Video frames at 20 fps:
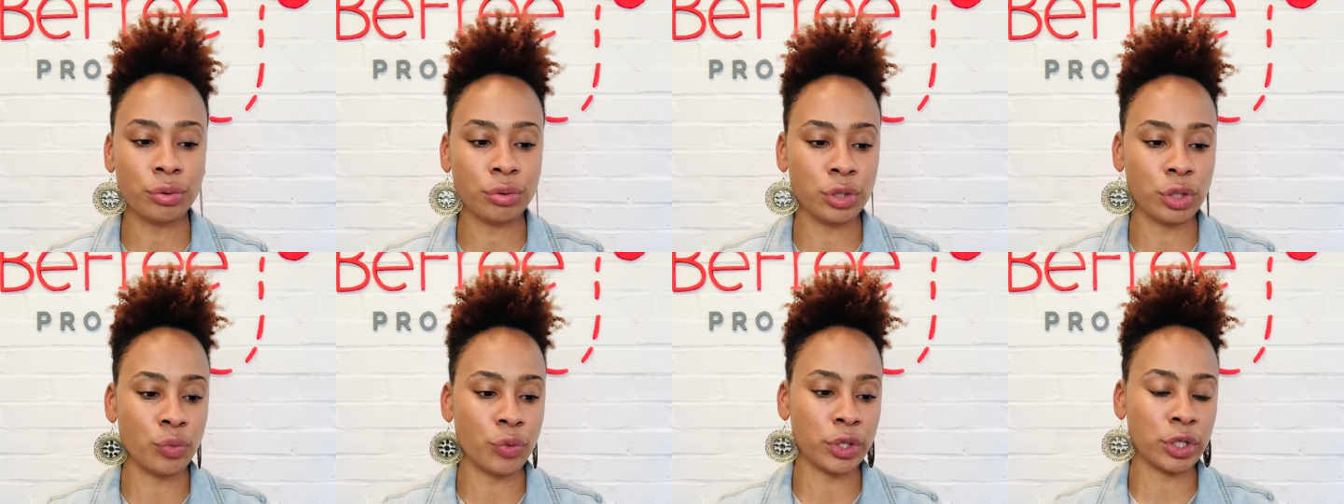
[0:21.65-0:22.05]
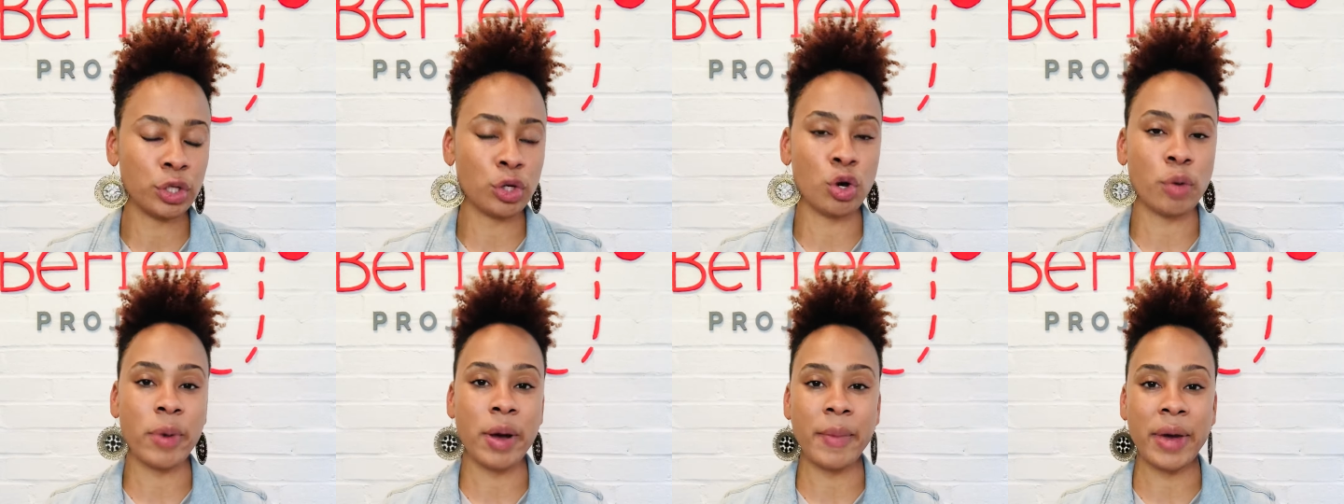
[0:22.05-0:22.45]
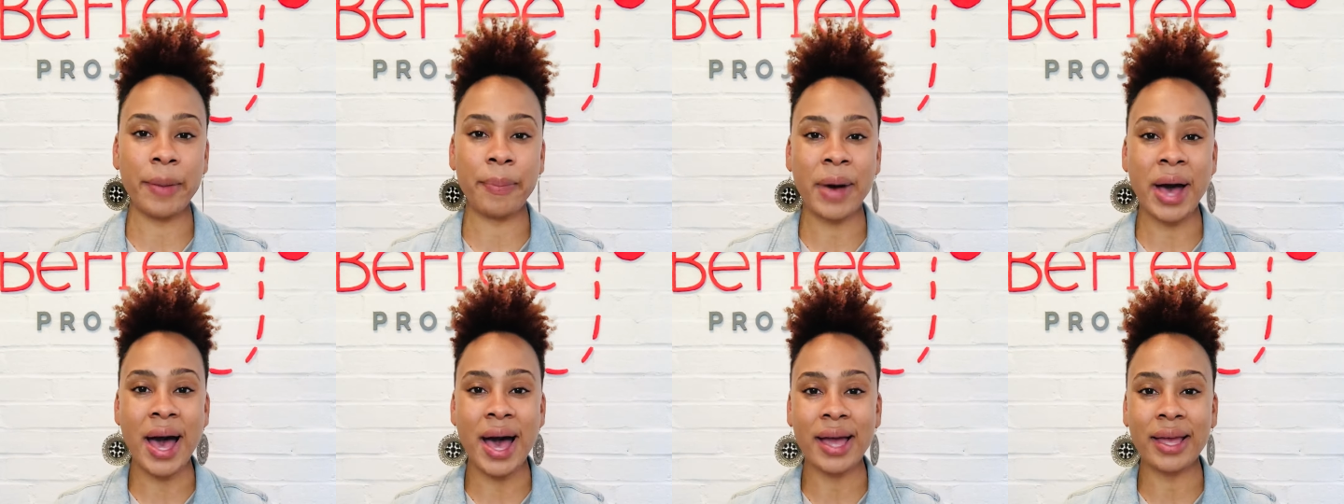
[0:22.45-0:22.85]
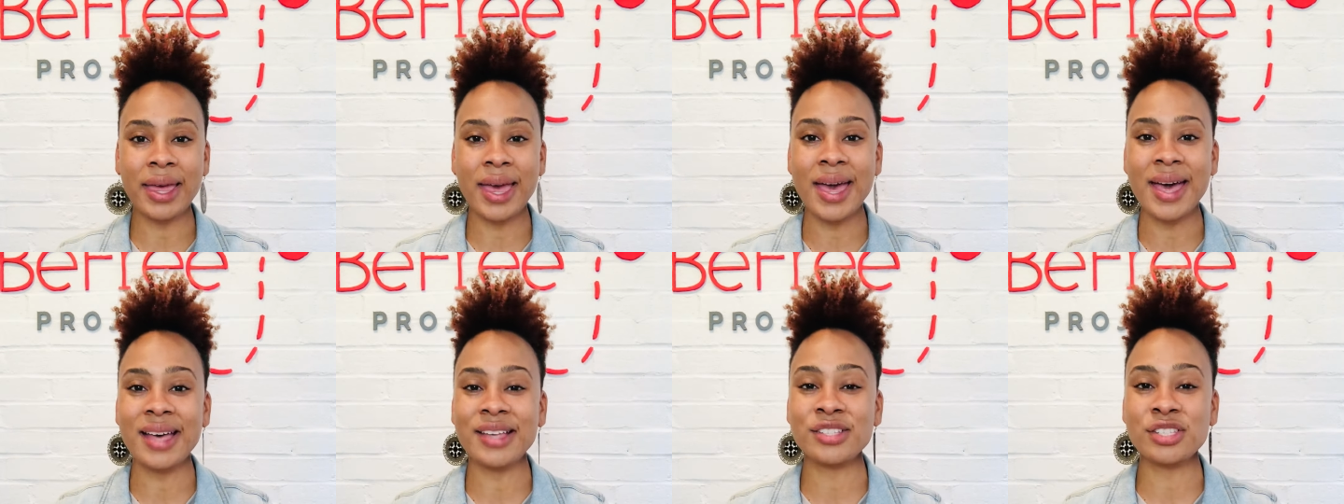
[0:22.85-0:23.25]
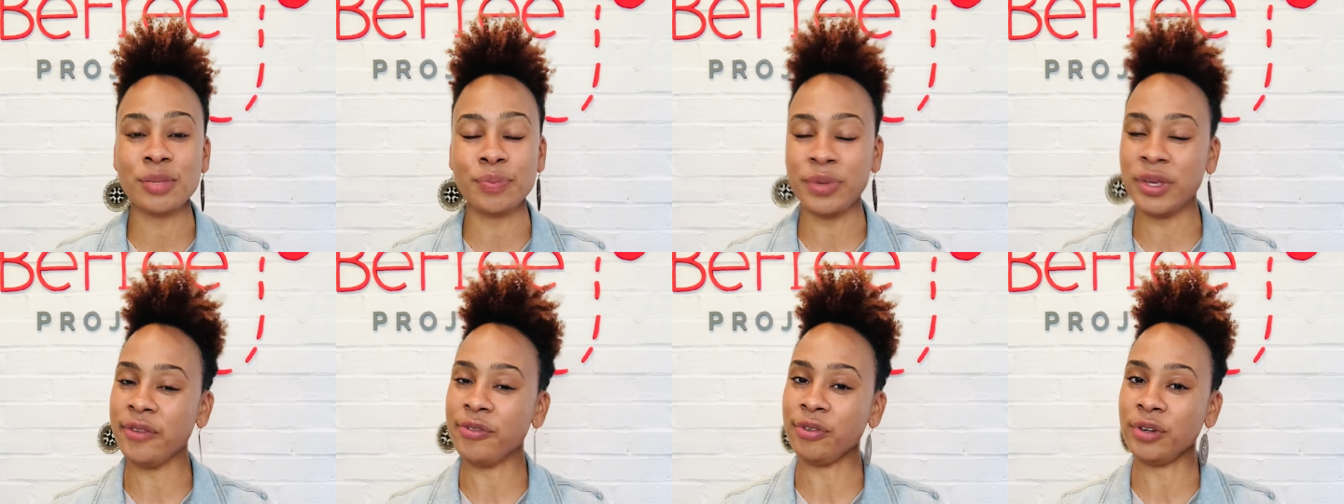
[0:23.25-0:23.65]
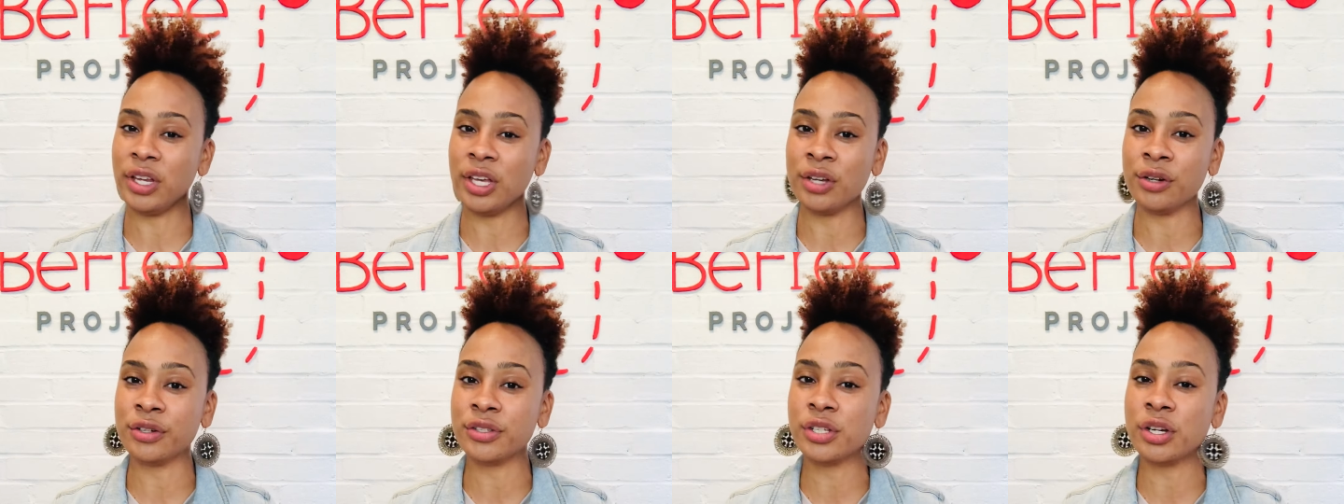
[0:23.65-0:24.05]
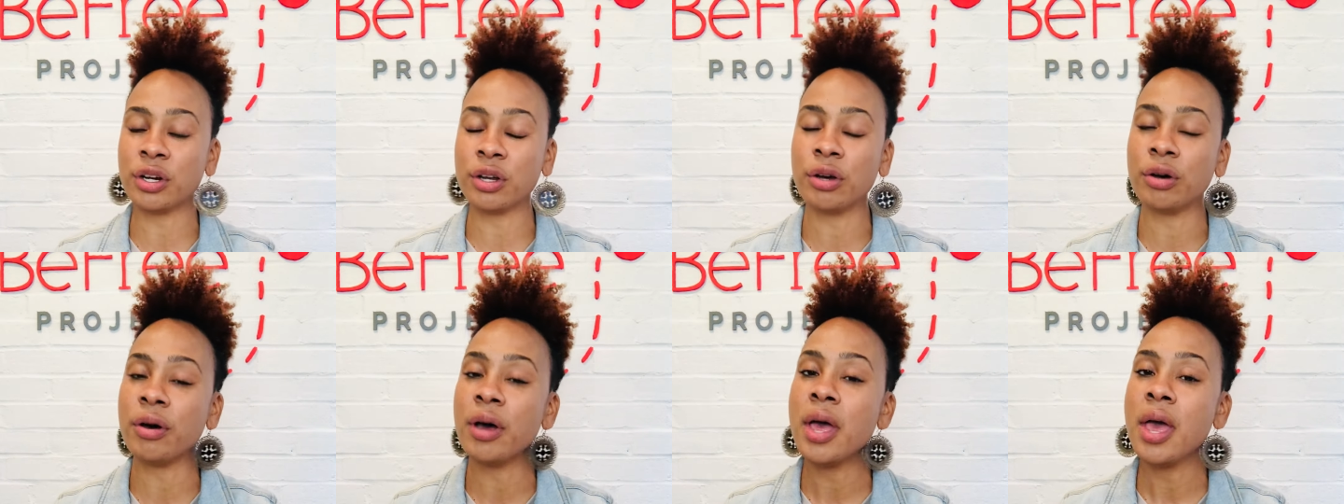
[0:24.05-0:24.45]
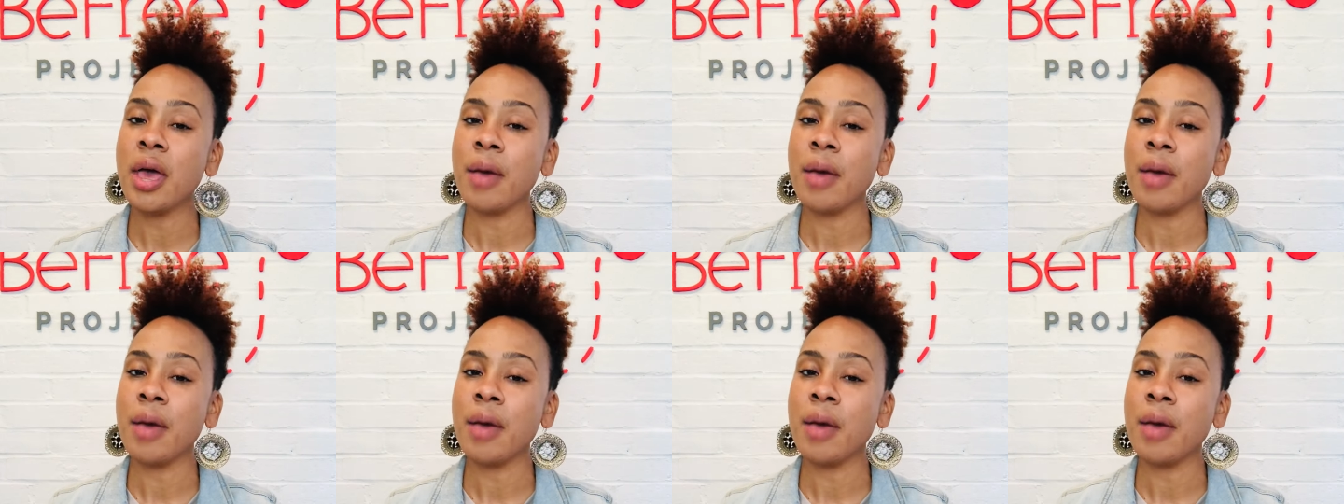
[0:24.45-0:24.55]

you want to know about my podcast, the Be Free Inner Circle,